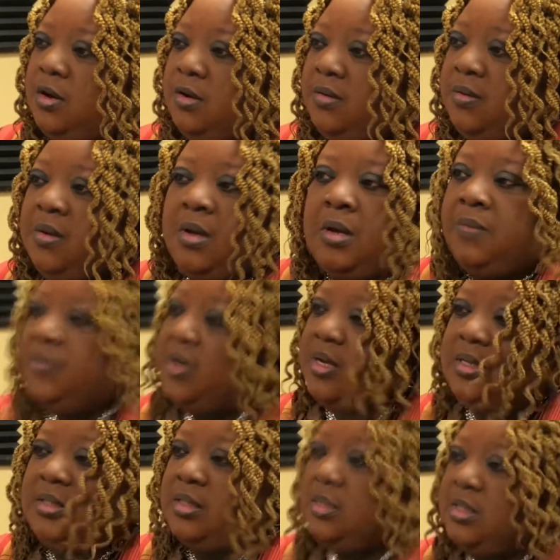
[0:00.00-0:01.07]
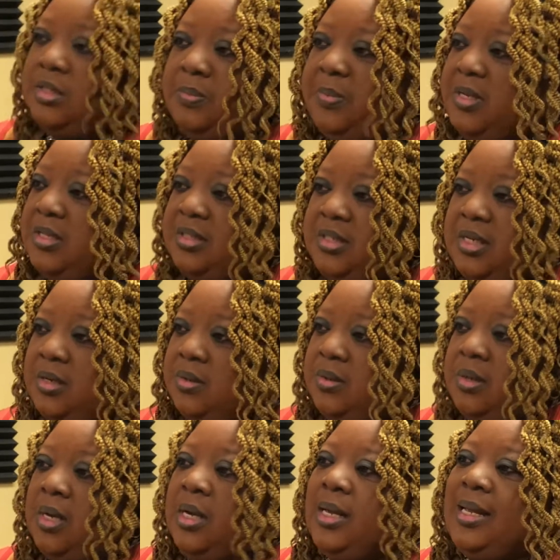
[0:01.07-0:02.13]
earth for us to just be still
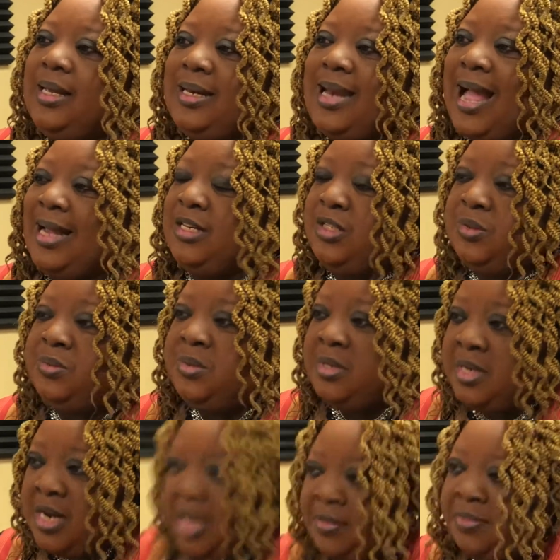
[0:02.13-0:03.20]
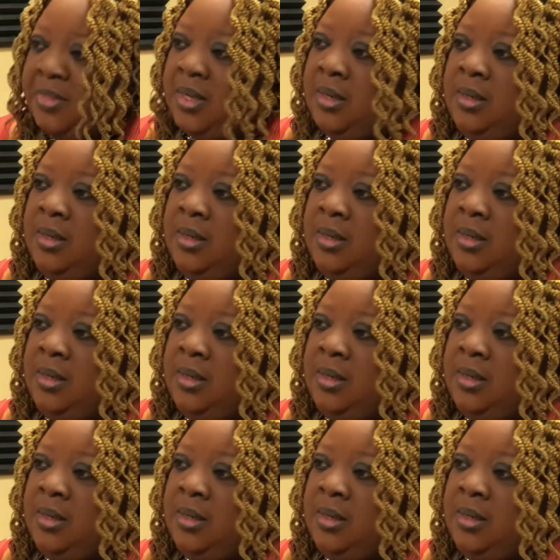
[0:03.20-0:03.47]
and not do nothing.